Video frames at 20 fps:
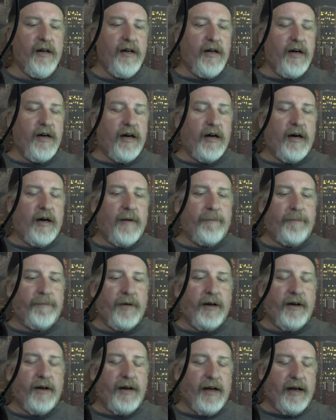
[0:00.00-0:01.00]

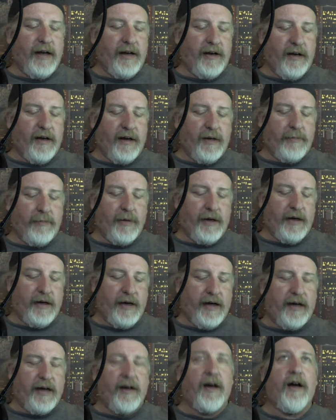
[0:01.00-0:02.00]
and that Eichmann
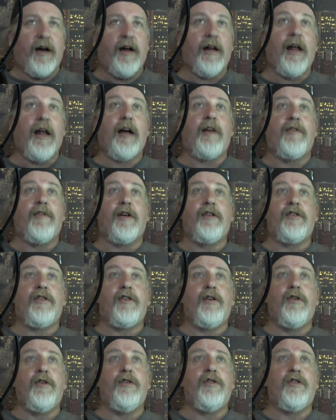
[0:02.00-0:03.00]
had a lot of
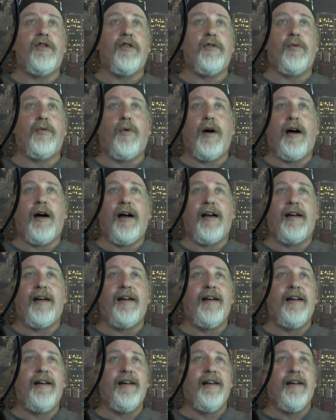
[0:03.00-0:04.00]
excuses why
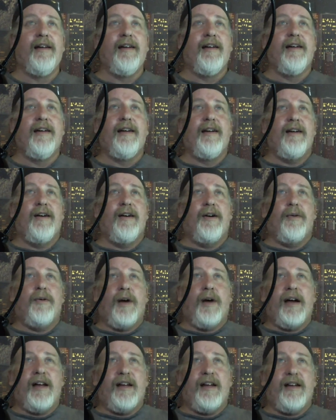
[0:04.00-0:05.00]

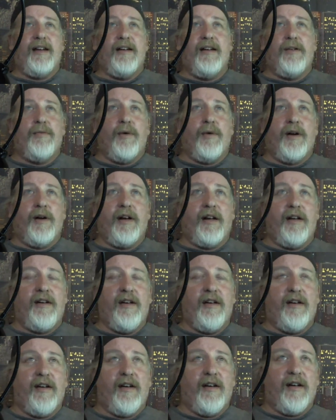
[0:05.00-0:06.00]
he did what he
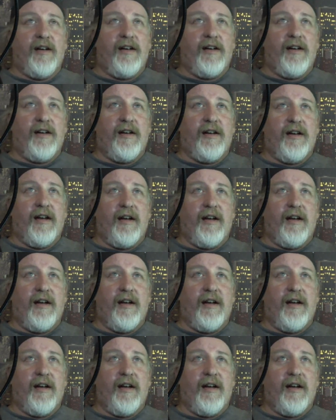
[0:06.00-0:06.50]
did, and